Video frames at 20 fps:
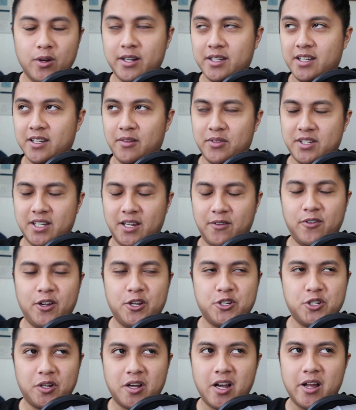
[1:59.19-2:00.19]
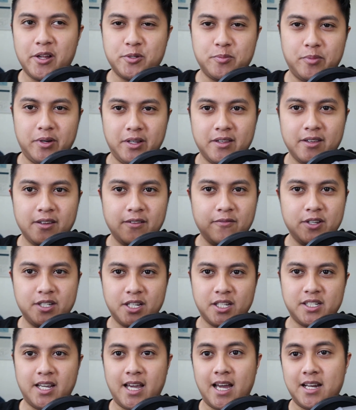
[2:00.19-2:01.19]
well, I didn't even take French in college, but
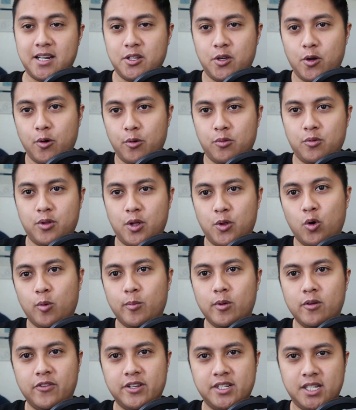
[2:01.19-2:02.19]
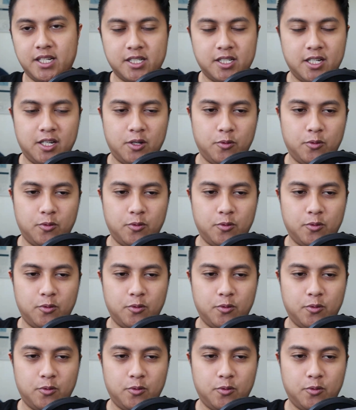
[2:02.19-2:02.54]
Physics I had to go through the normal physics